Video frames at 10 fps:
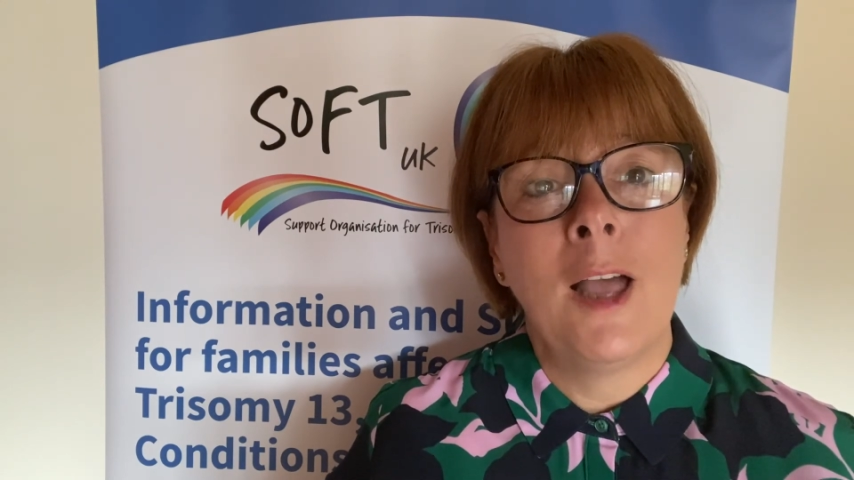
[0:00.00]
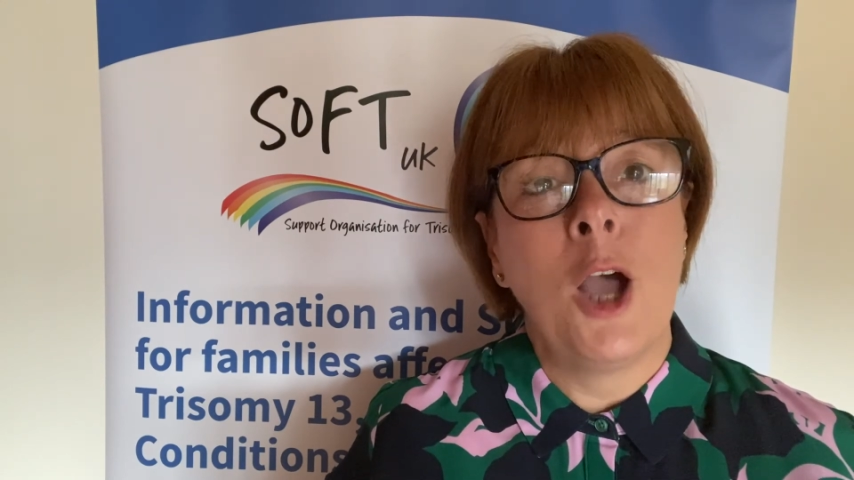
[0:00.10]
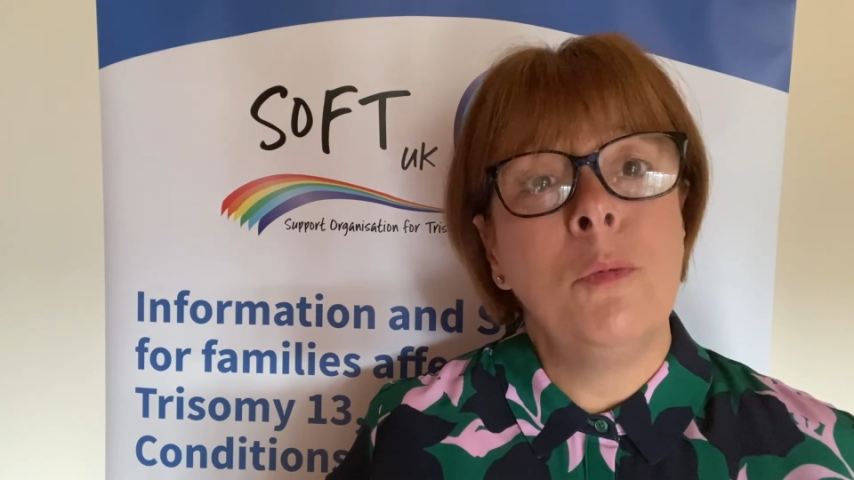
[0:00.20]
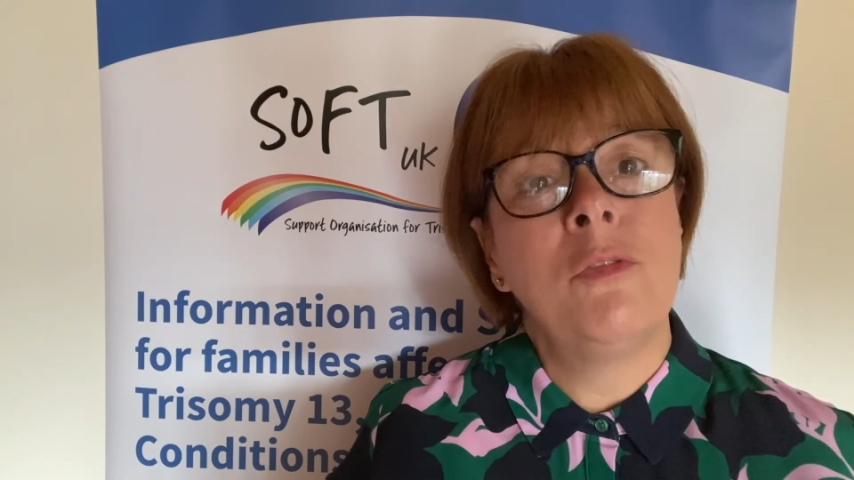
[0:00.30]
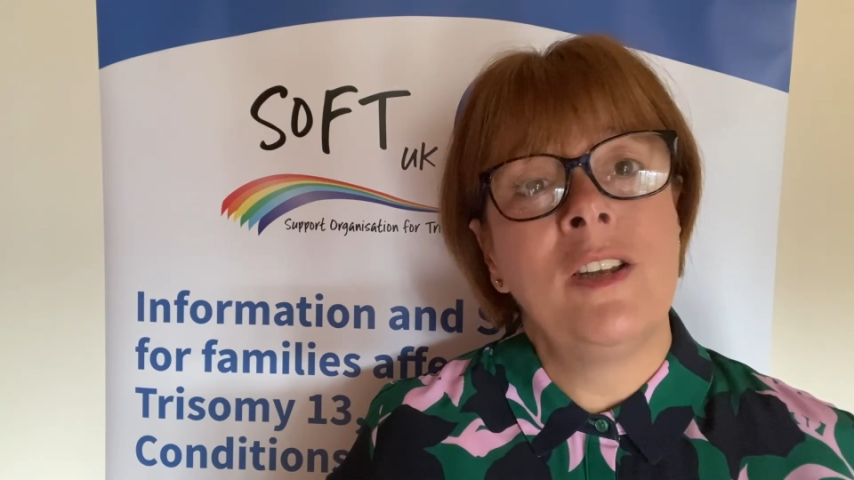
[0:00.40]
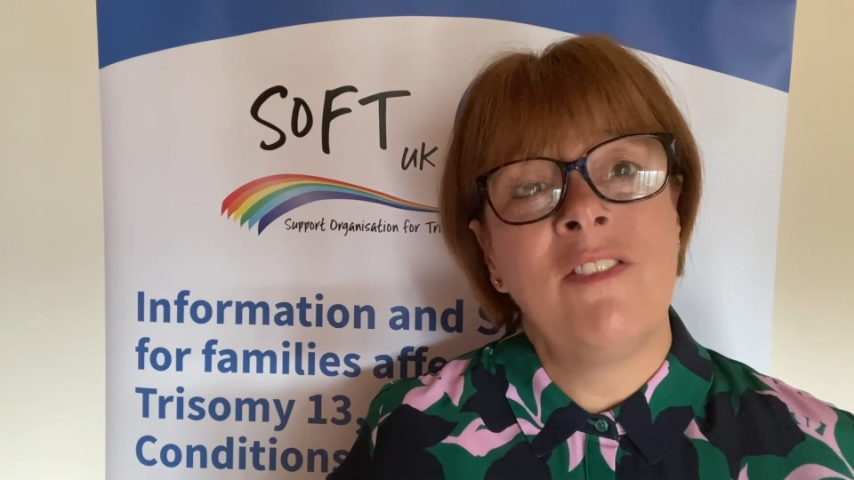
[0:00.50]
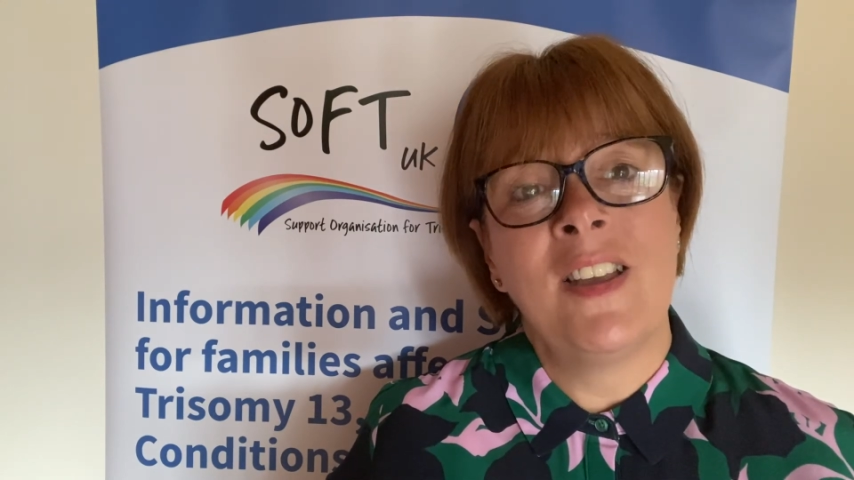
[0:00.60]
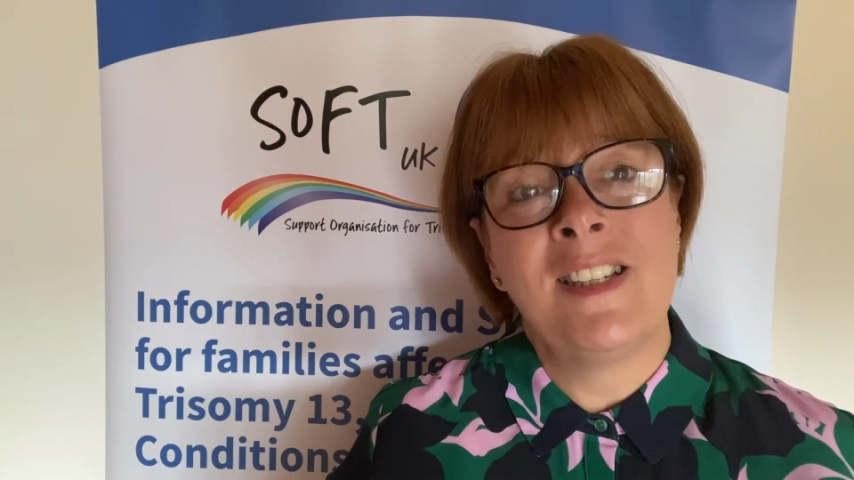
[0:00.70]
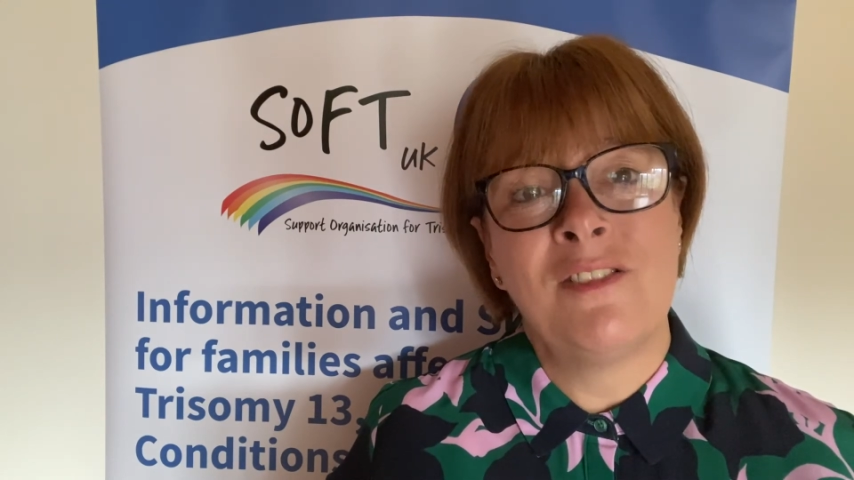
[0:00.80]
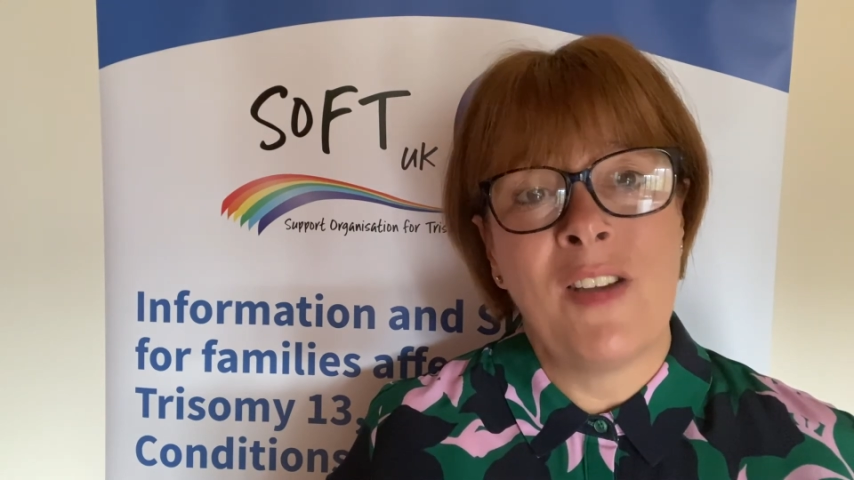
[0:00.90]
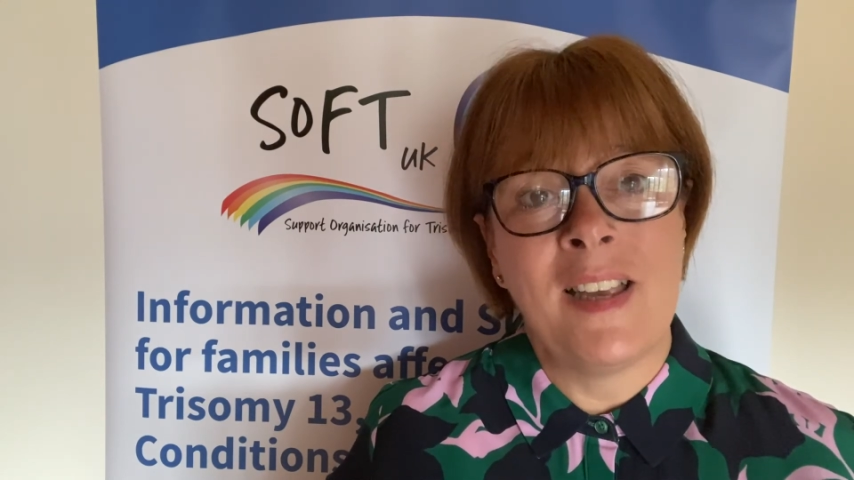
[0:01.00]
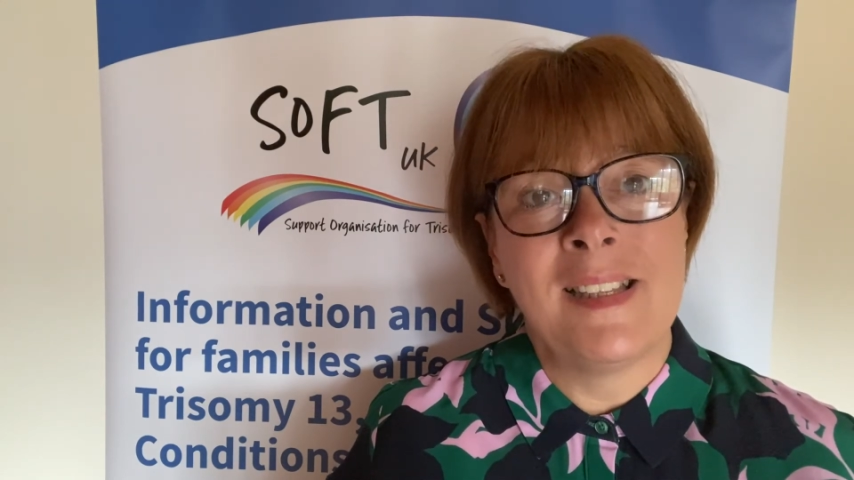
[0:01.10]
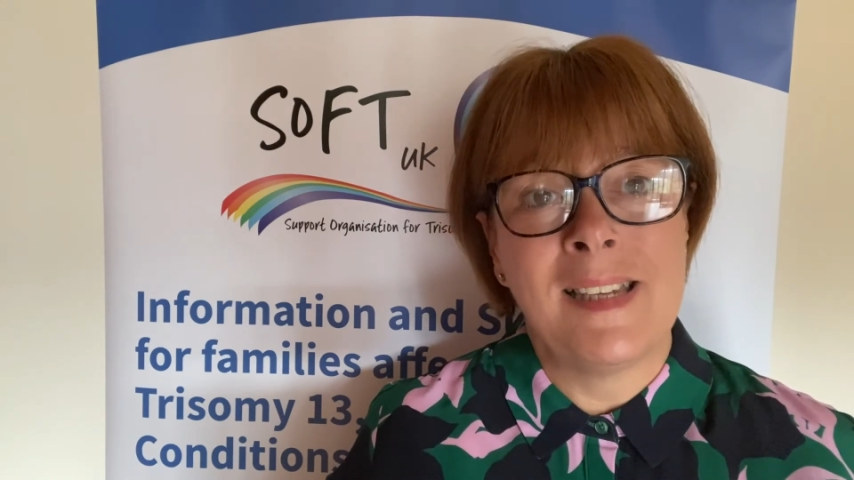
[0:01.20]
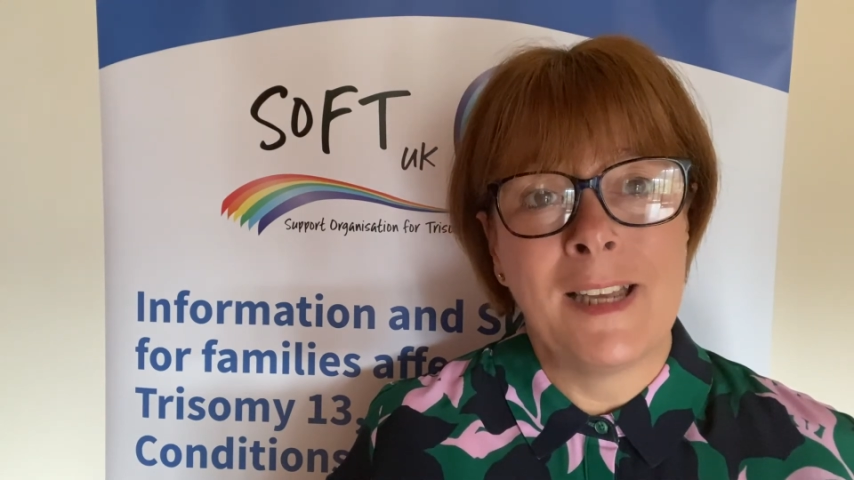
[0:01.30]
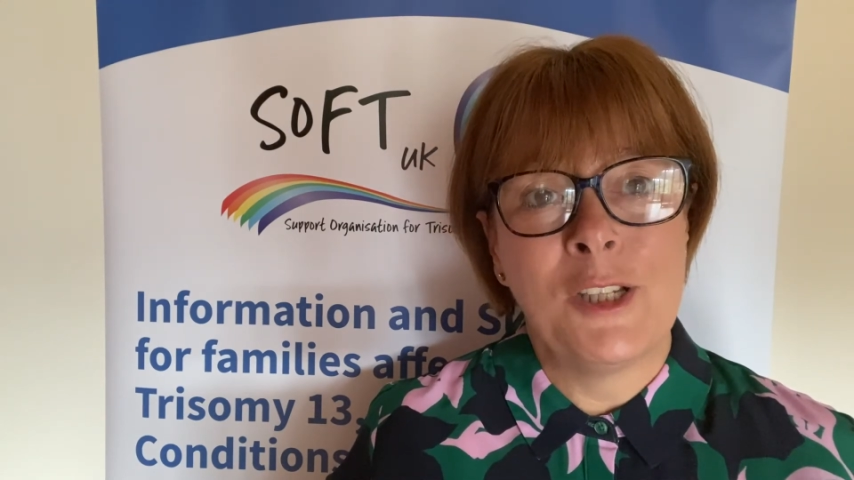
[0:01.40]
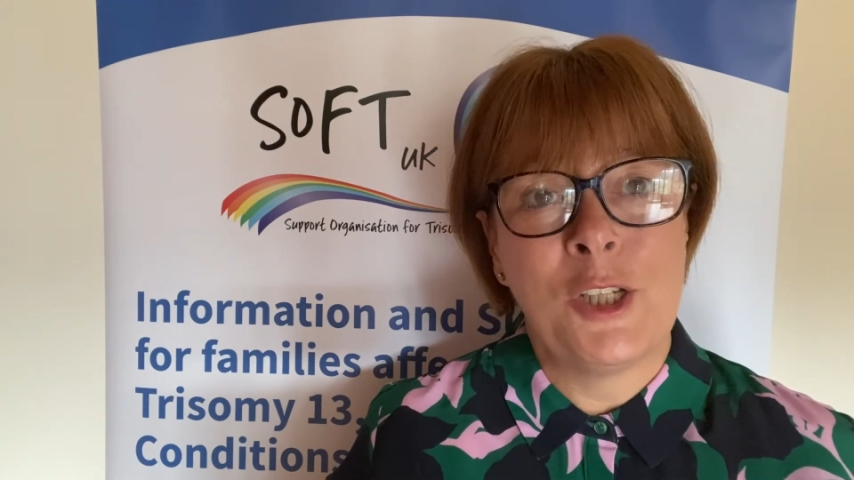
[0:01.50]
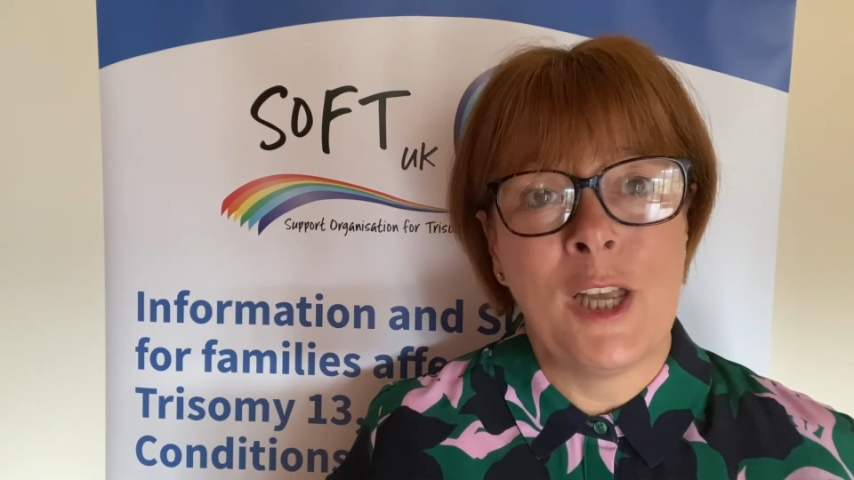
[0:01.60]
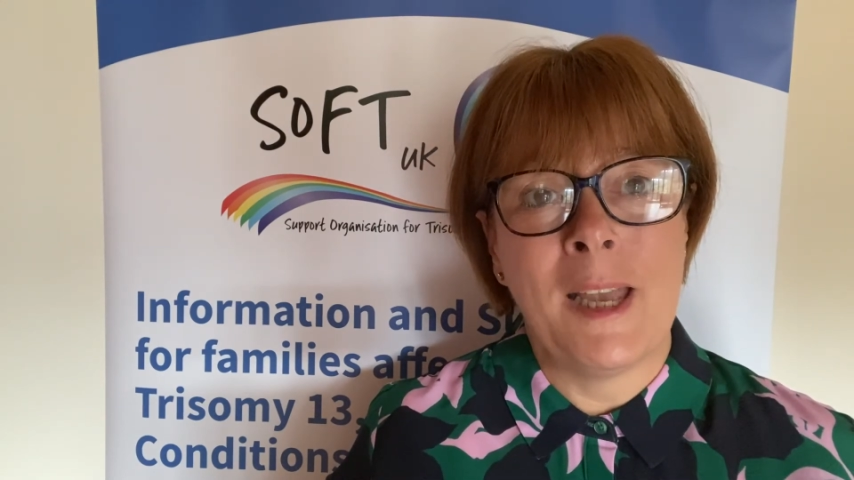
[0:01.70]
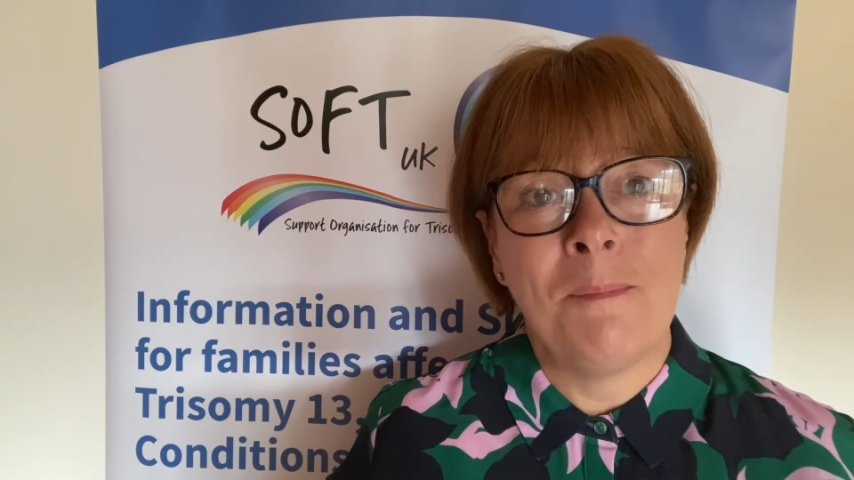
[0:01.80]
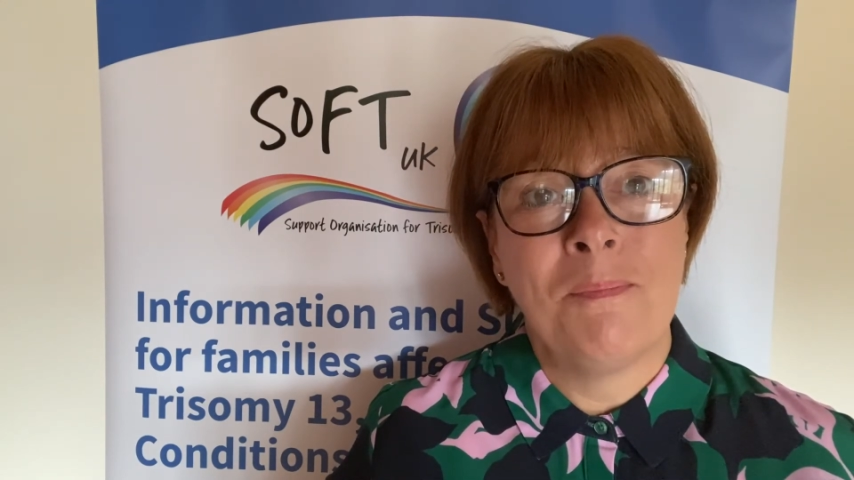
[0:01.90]
hopefully face-to-face next
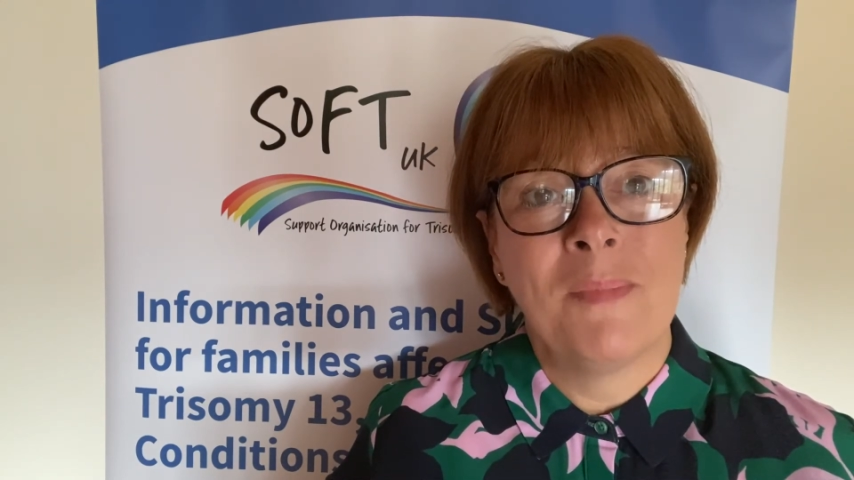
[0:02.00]
year.